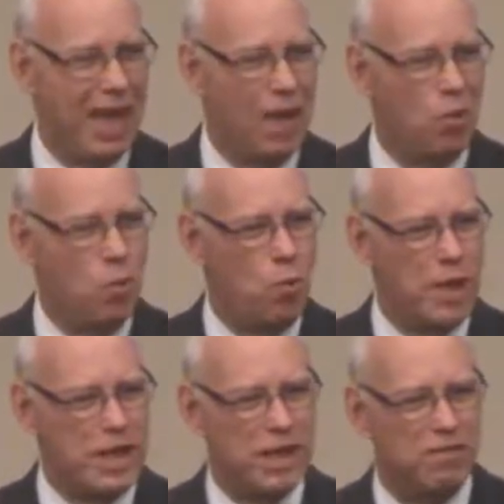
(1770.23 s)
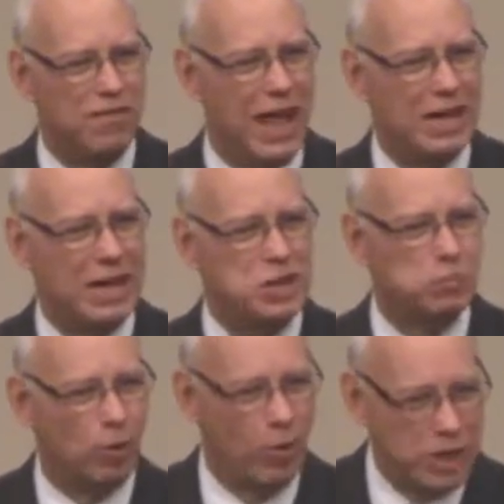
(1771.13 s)
We can find
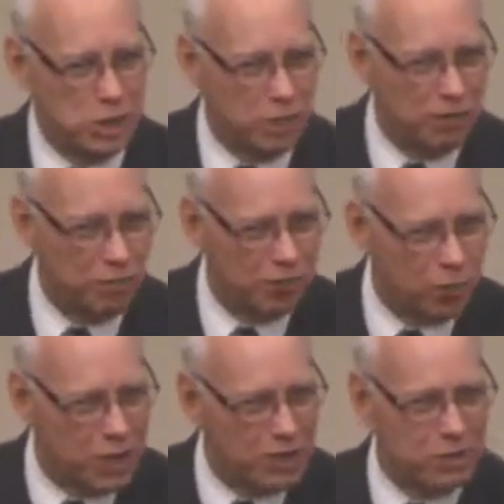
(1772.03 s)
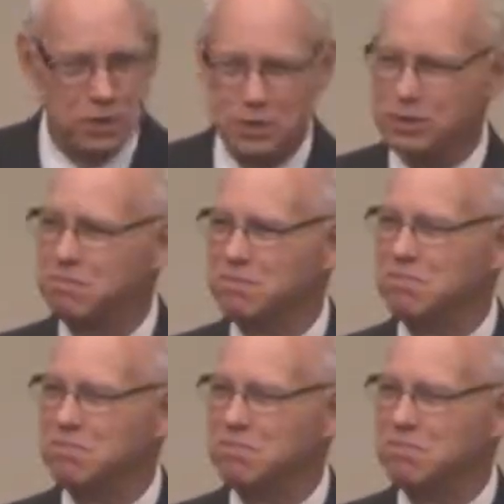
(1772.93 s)
inspiration from friends,